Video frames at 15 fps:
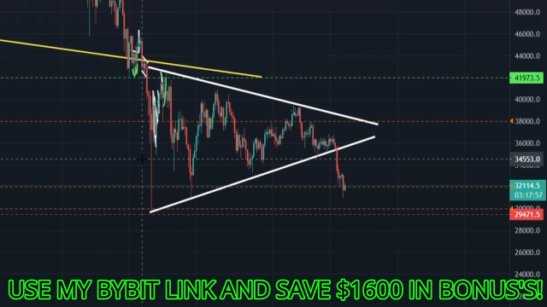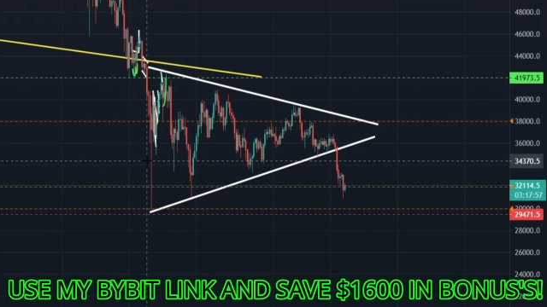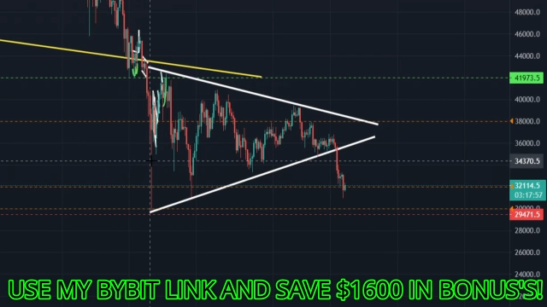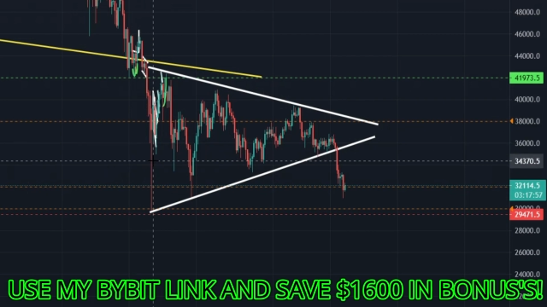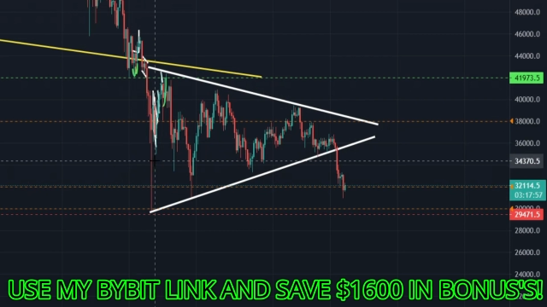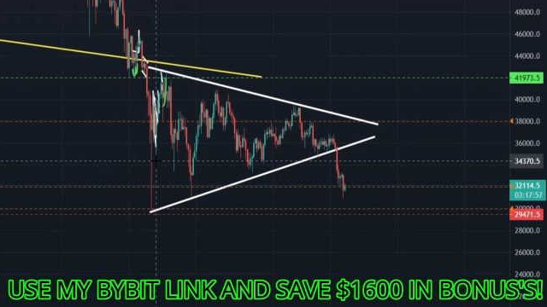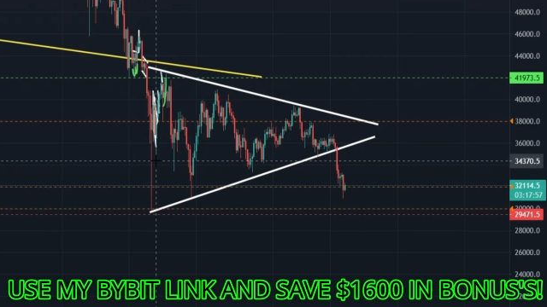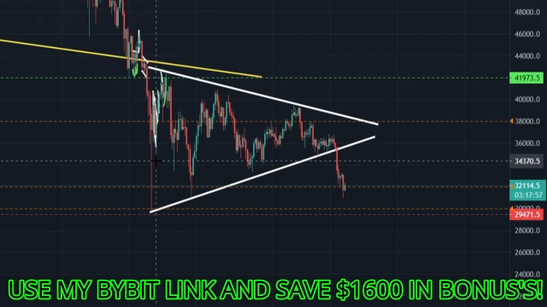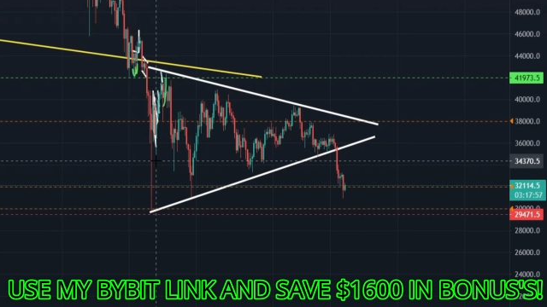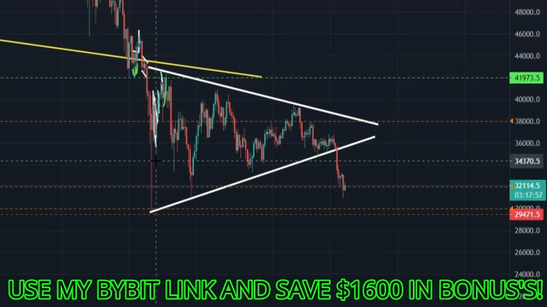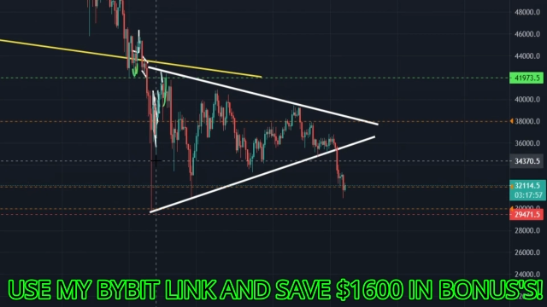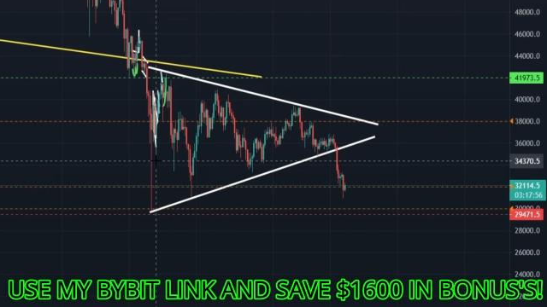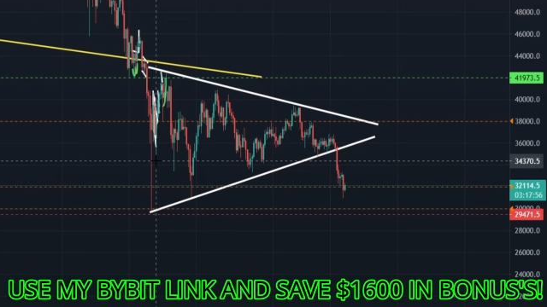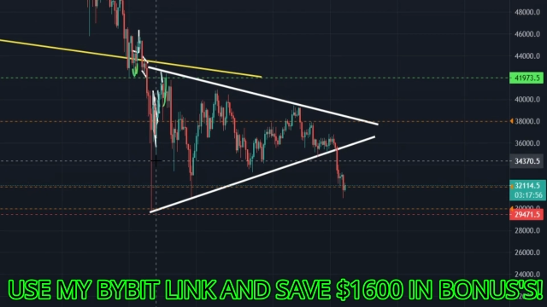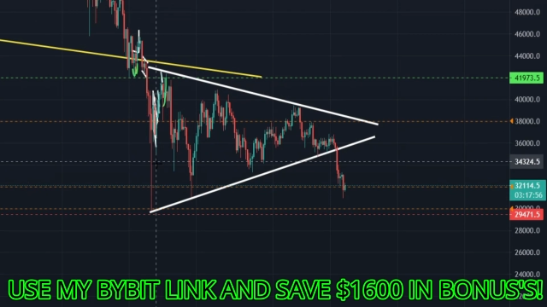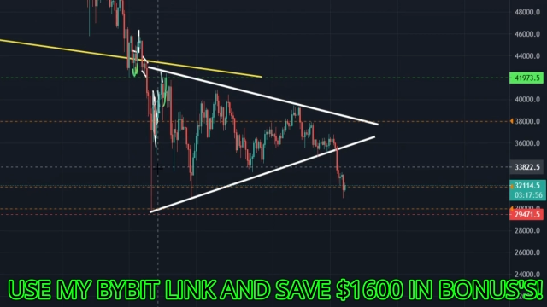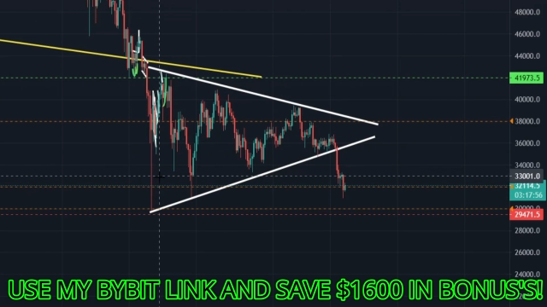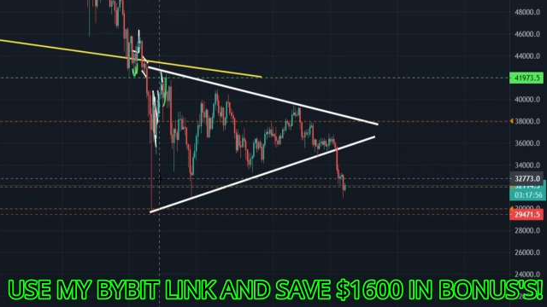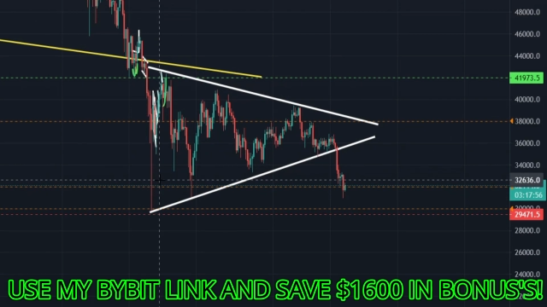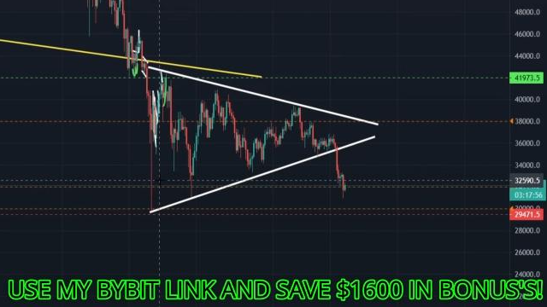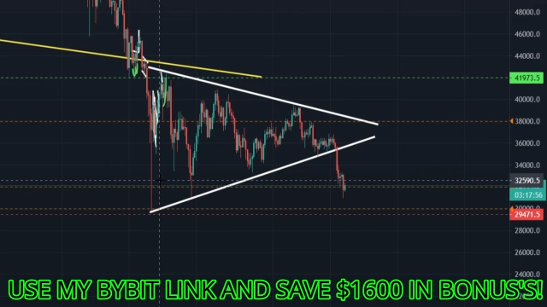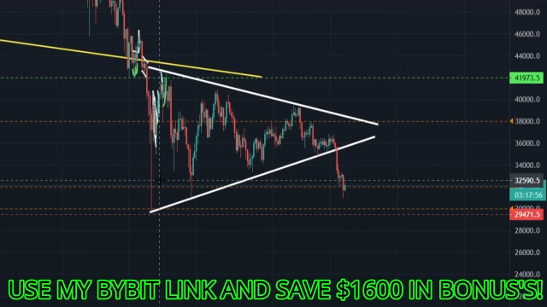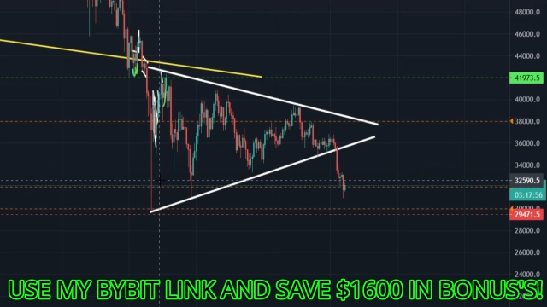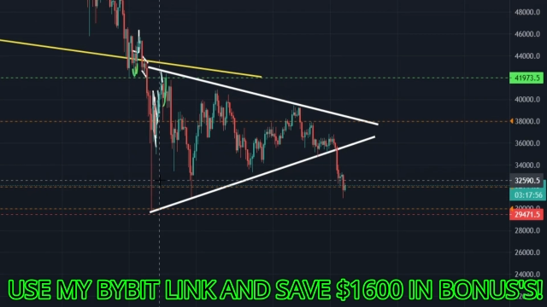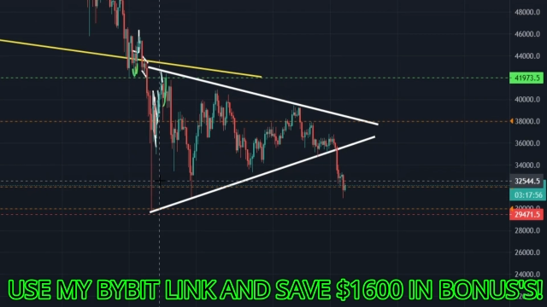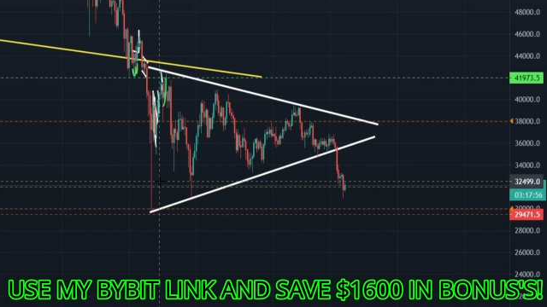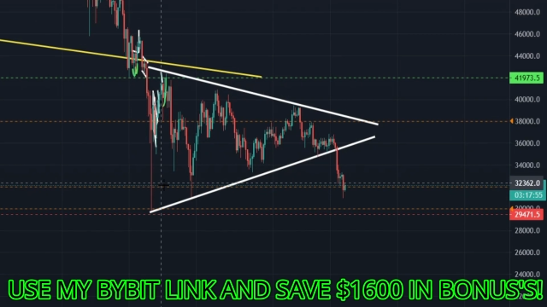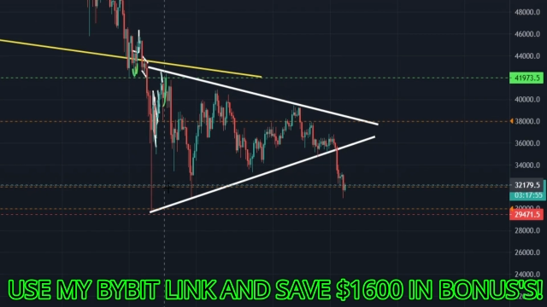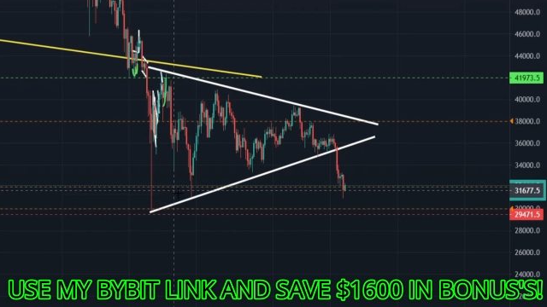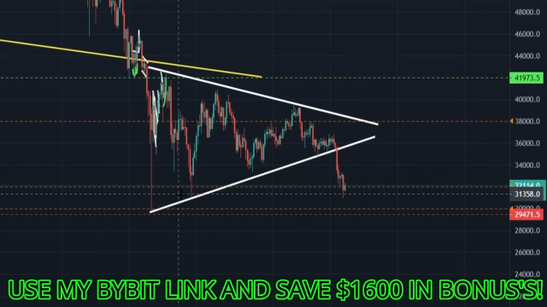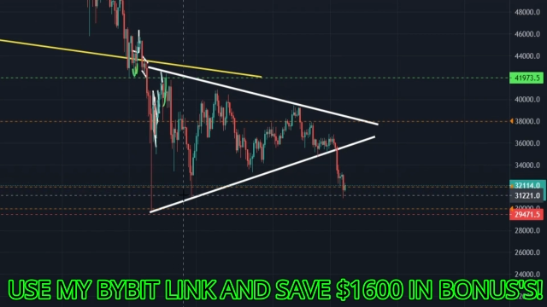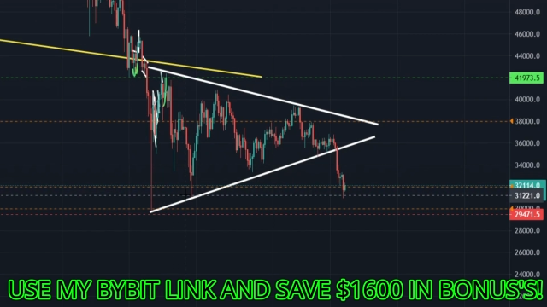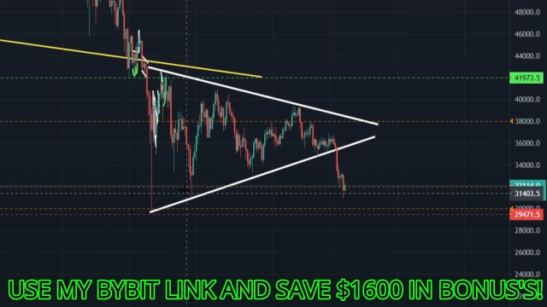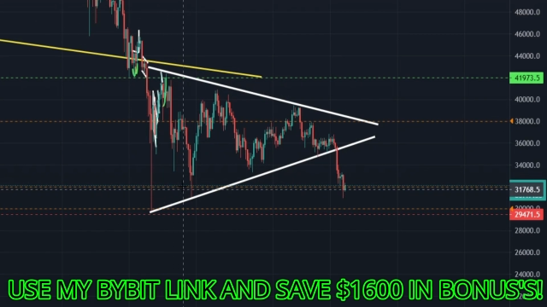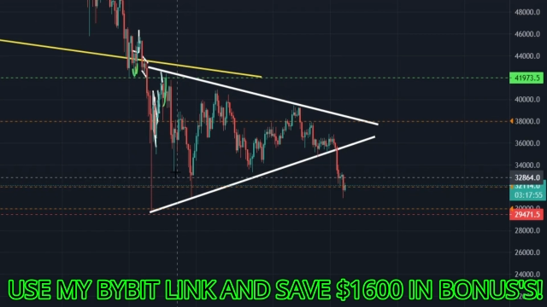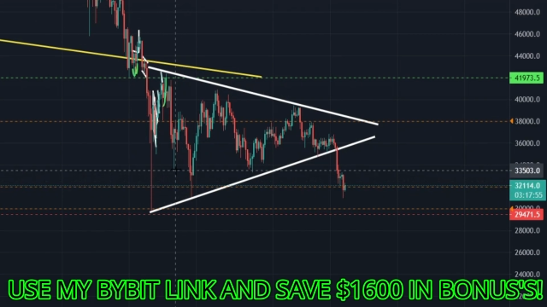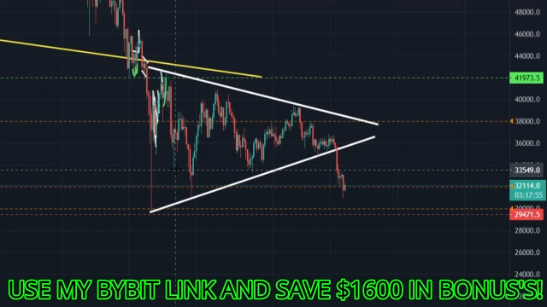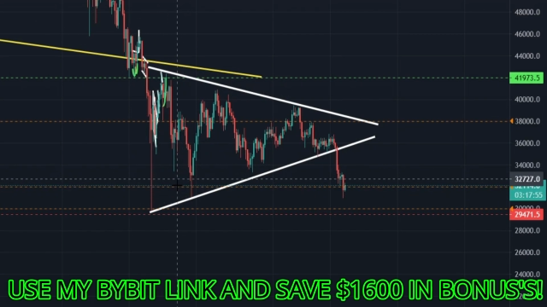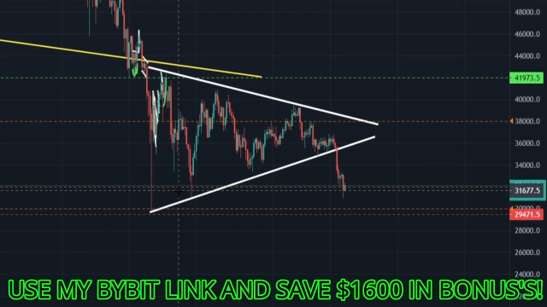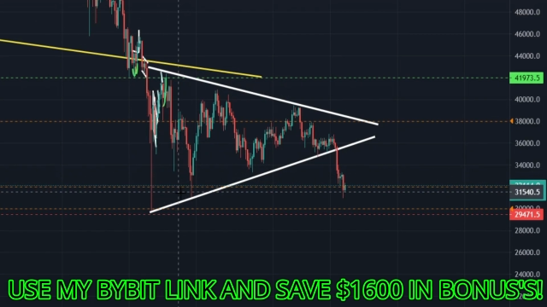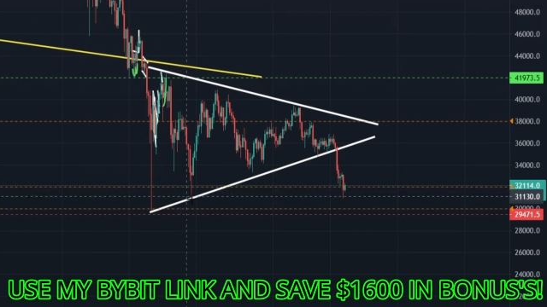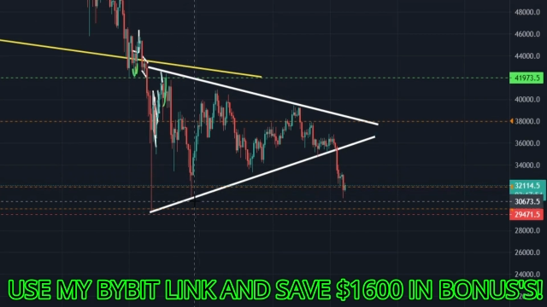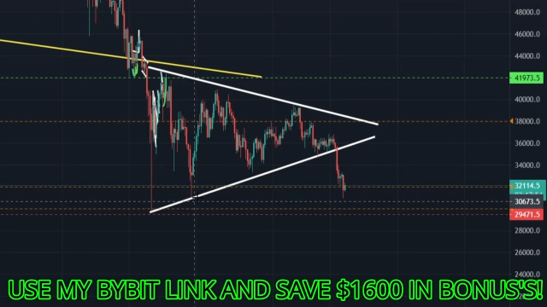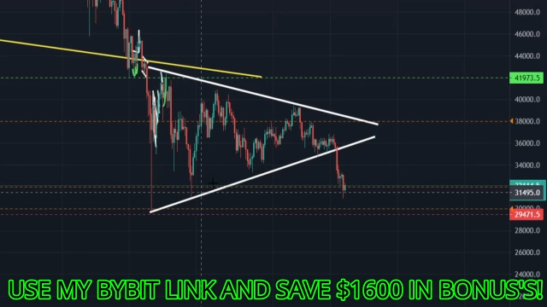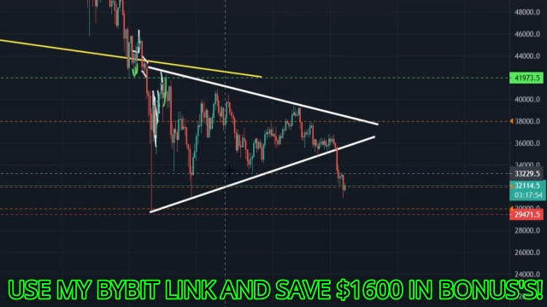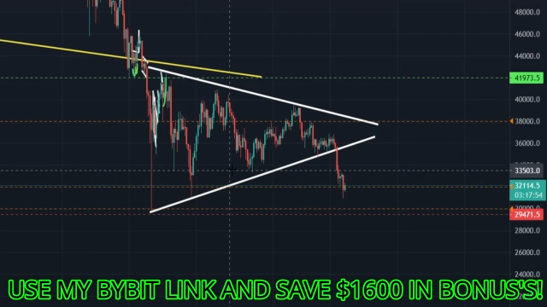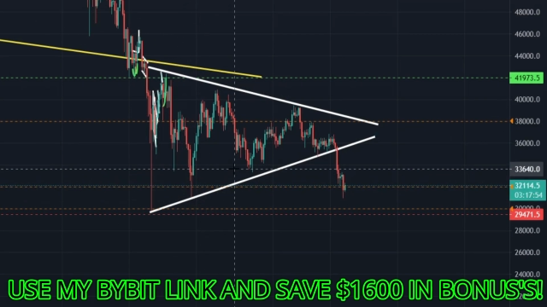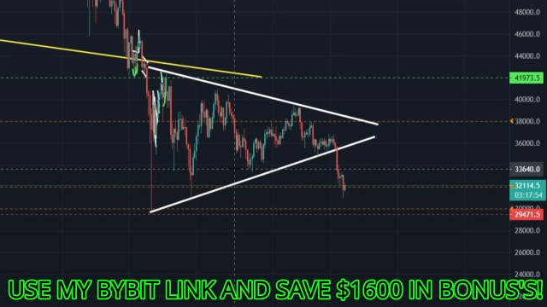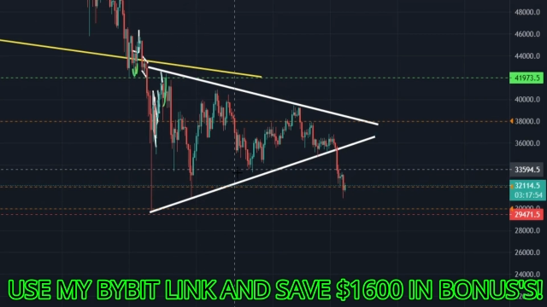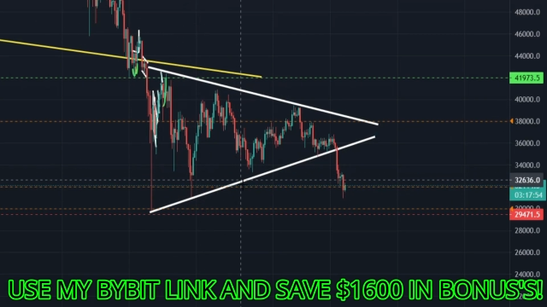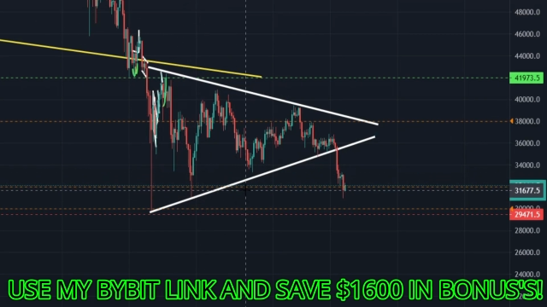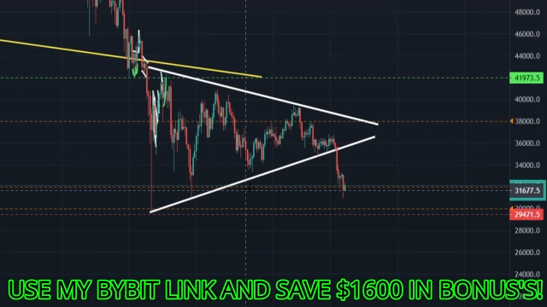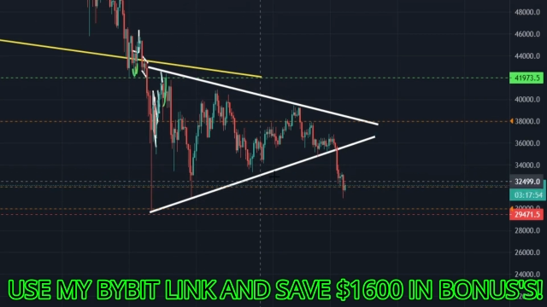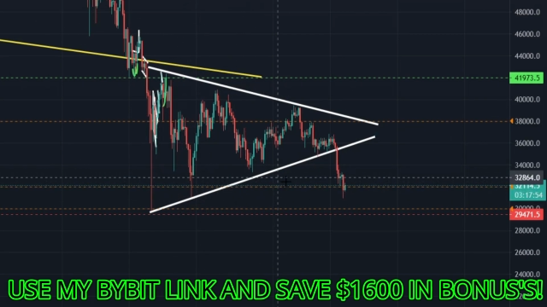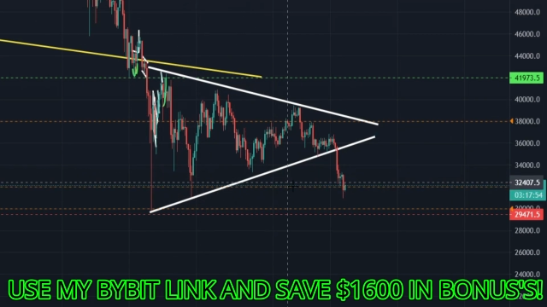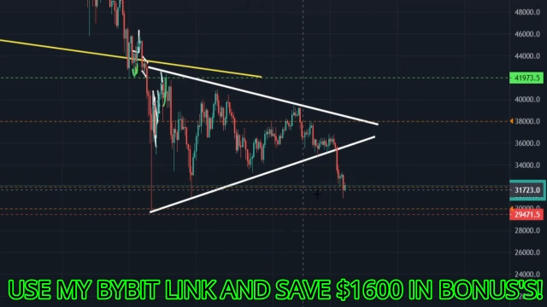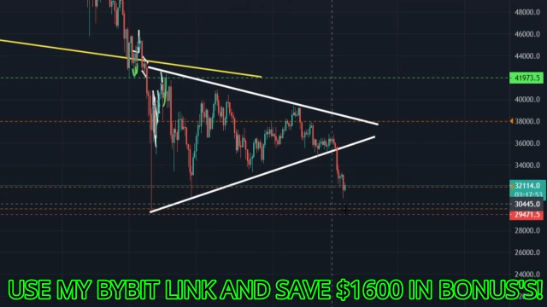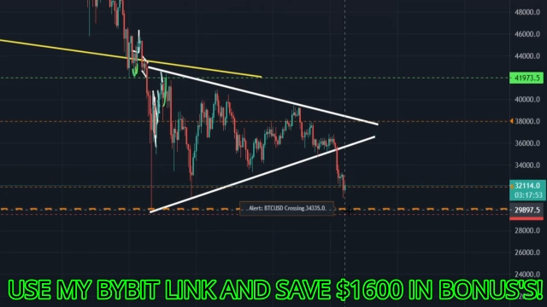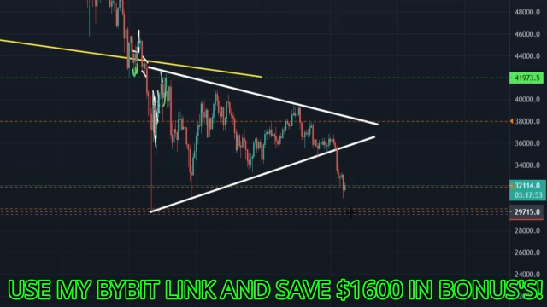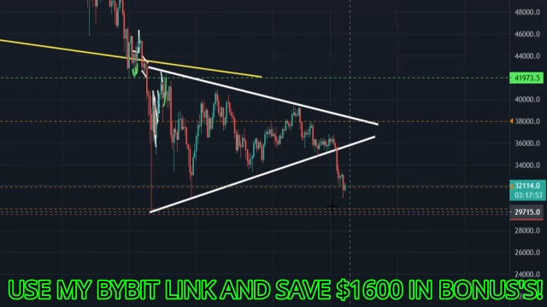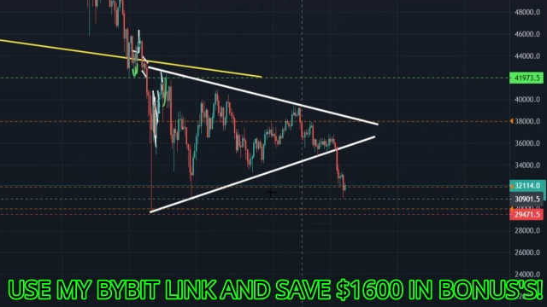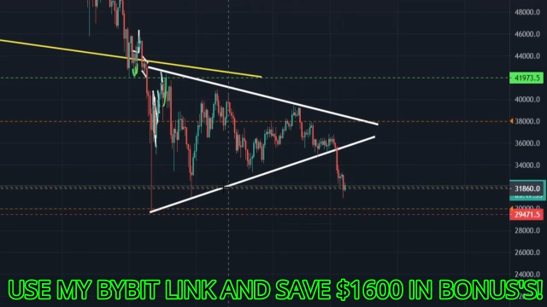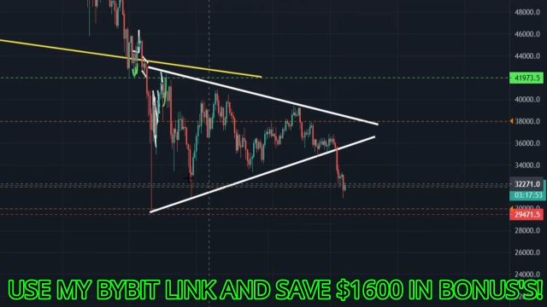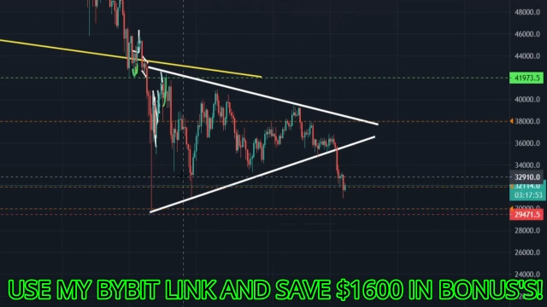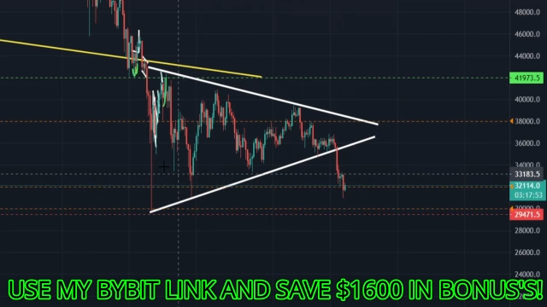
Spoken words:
(no speaker visible)